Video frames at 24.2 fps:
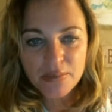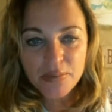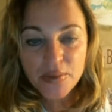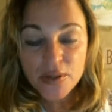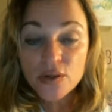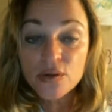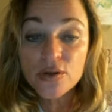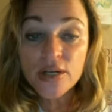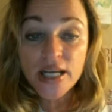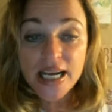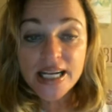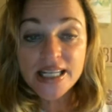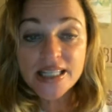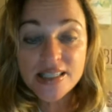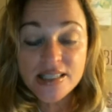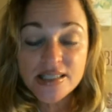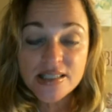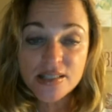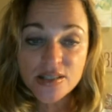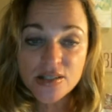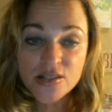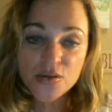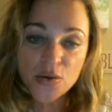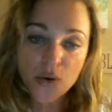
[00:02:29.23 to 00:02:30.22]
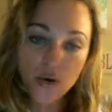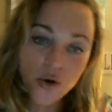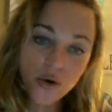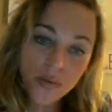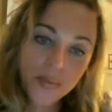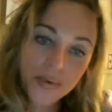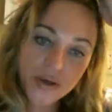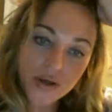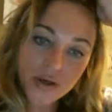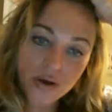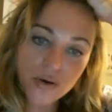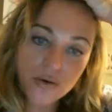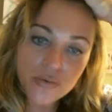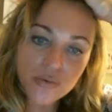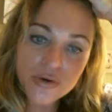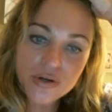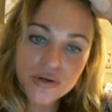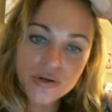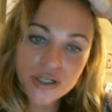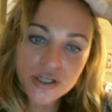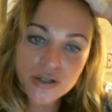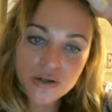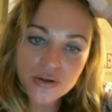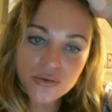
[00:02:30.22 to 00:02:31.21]
Bill Gates is a Scorpio,
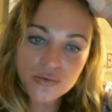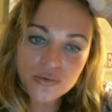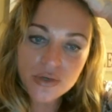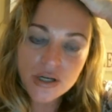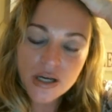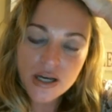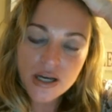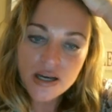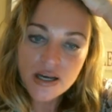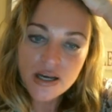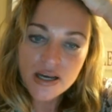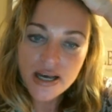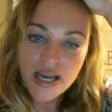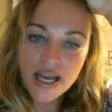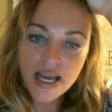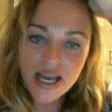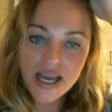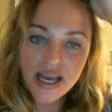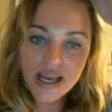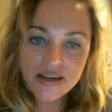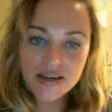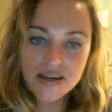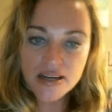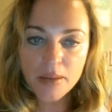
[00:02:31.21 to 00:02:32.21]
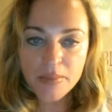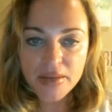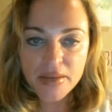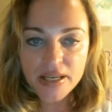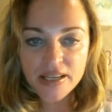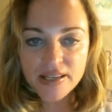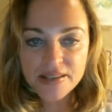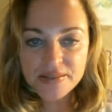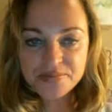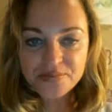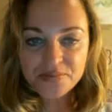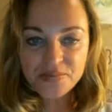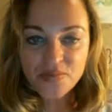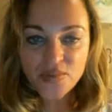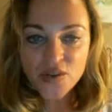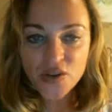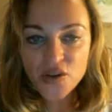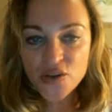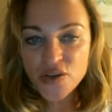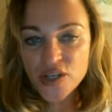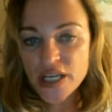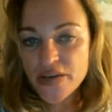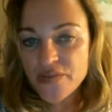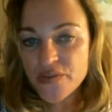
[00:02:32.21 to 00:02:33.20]
you know, and I mean,
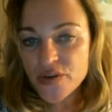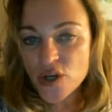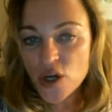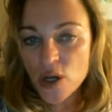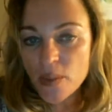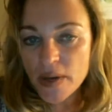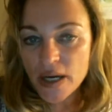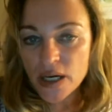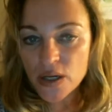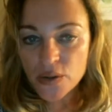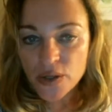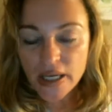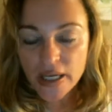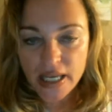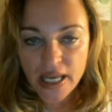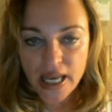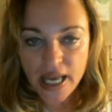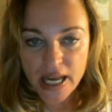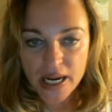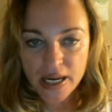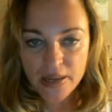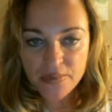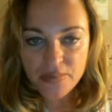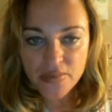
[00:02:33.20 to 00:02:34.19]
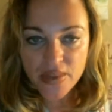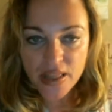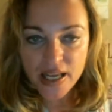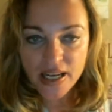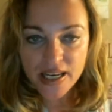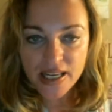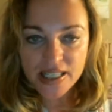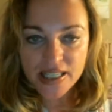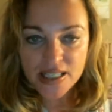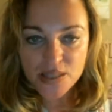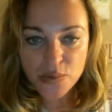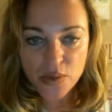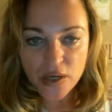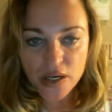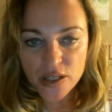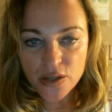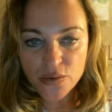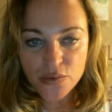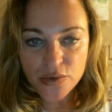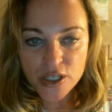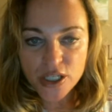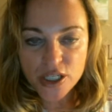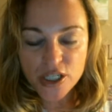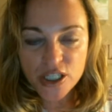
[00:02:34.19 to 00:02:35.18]
you'd never know by looking at him that he's one of the
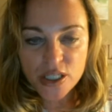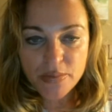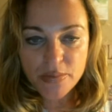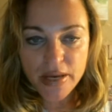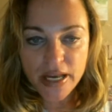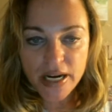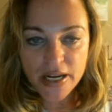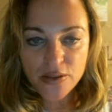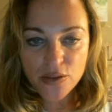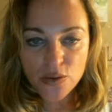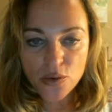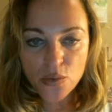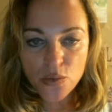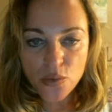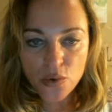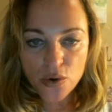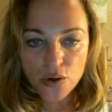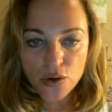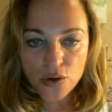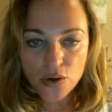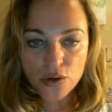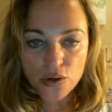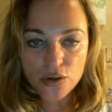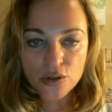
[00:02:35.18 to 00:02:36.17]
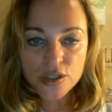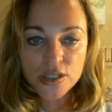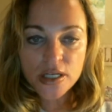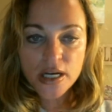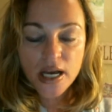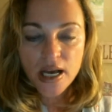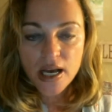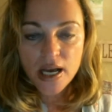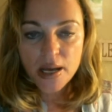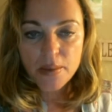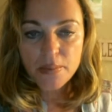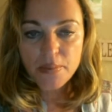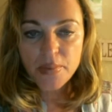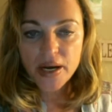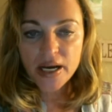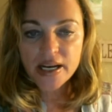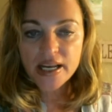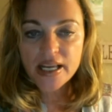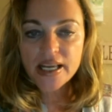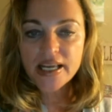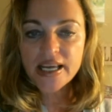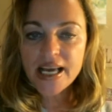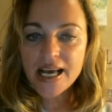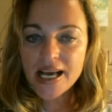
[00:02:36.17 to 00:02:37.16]
richest men in the world. But
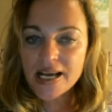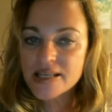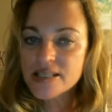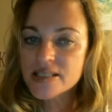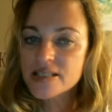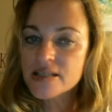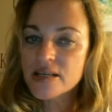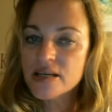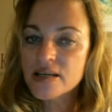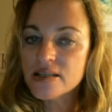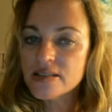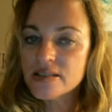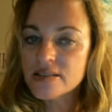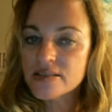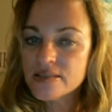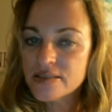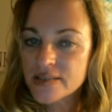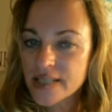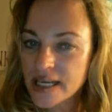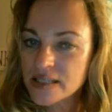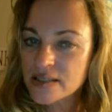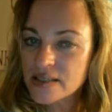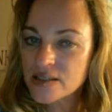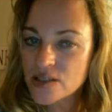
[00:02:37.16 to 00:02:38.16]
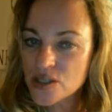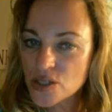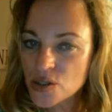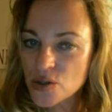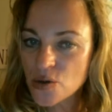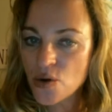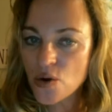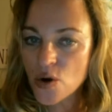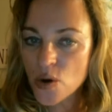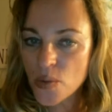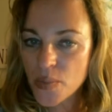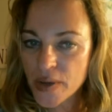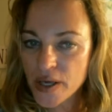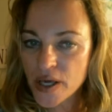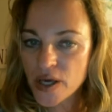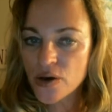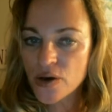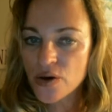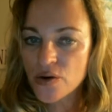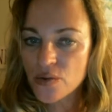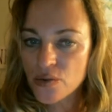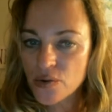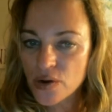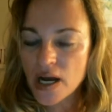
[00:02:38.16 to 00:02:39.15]
he has that
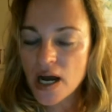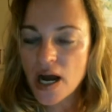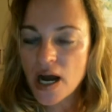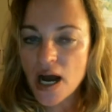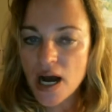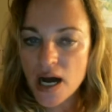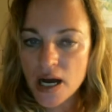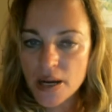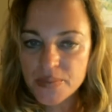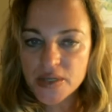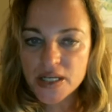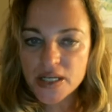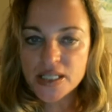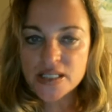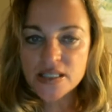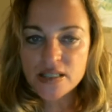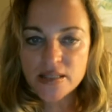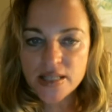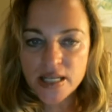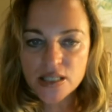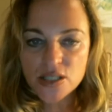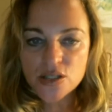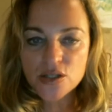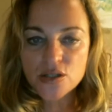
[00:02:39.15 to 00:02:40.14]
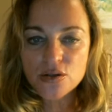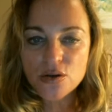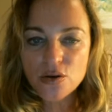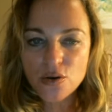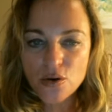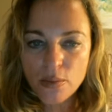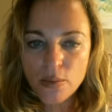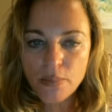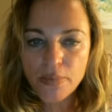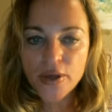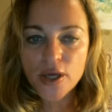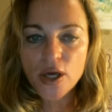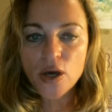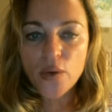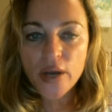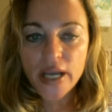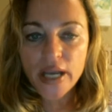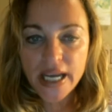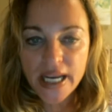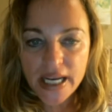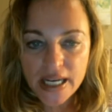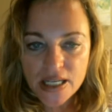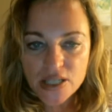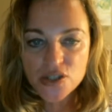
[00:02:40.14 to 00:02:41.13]
Scorpio calmness and that Scorpio
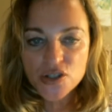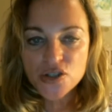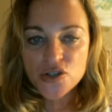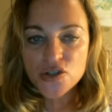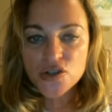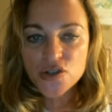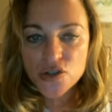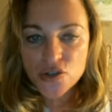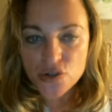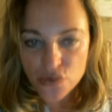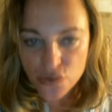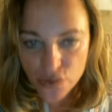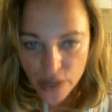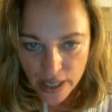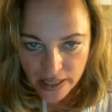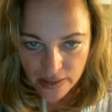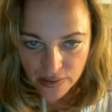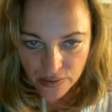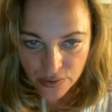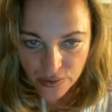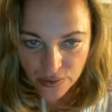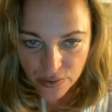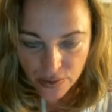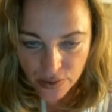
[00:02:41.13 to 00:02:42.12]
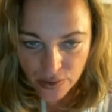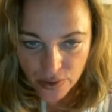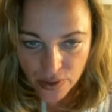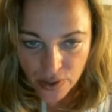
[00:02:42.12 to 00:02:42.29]
inner strength.